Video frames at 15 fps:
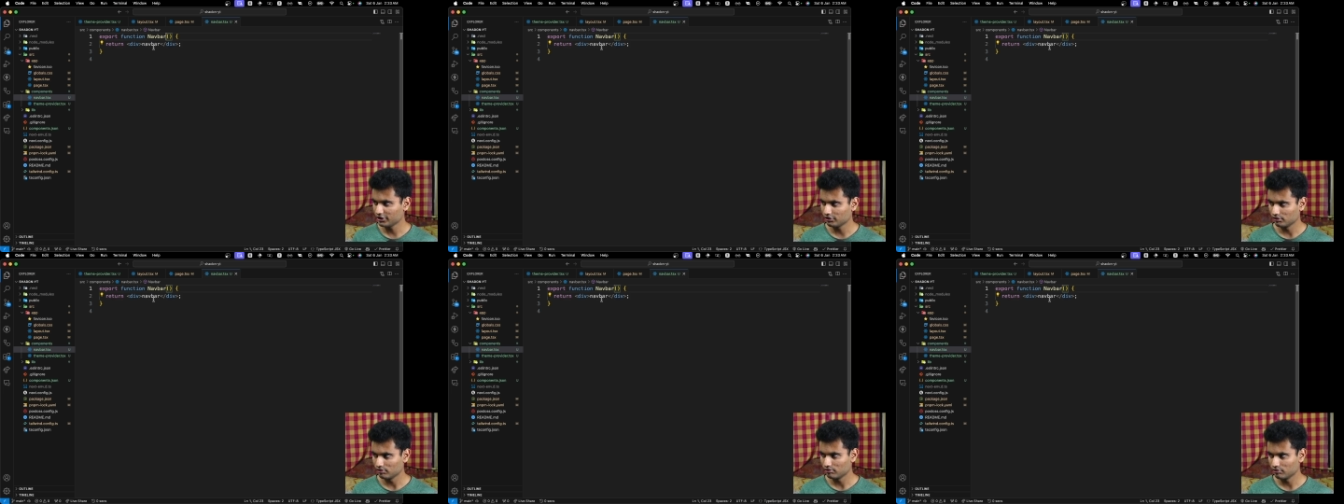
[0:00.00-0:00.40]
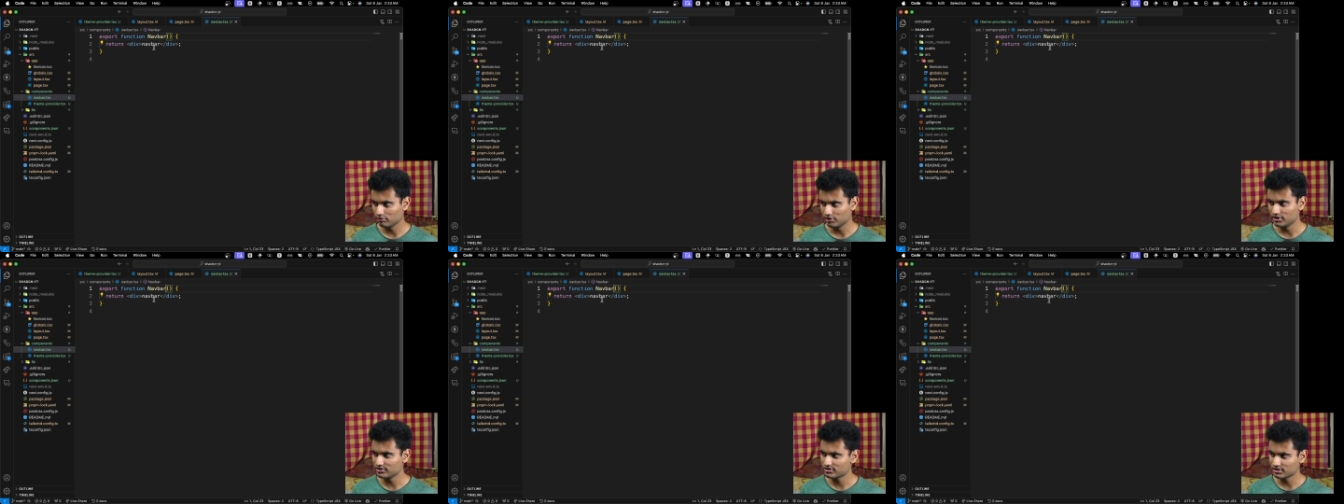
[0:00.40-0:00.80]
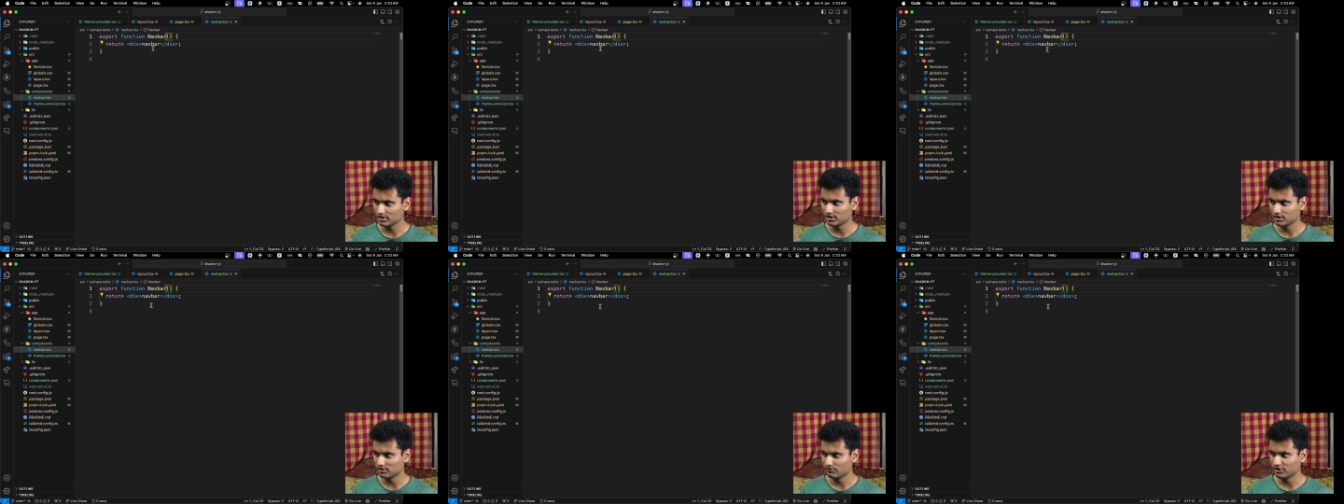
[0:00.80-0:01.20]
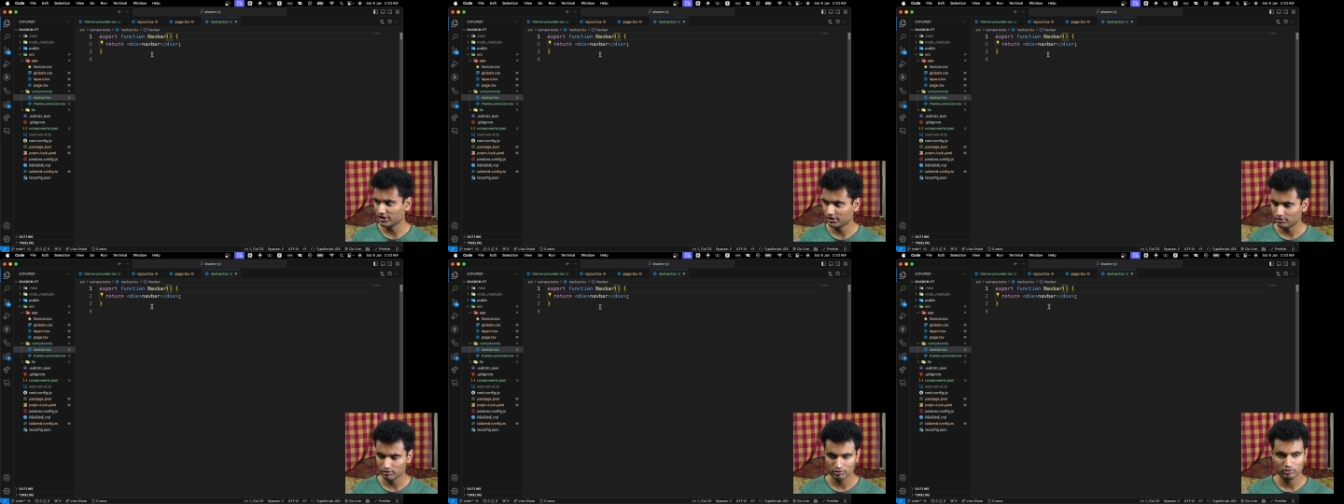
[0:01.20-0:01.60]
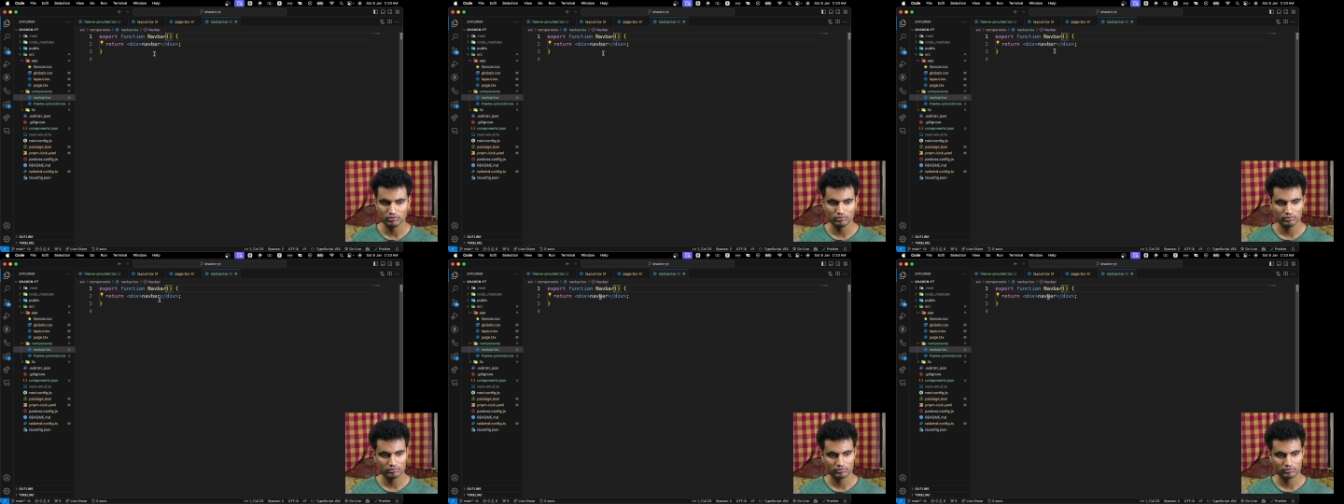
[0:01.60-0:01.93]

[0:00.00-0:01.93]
to do is we need to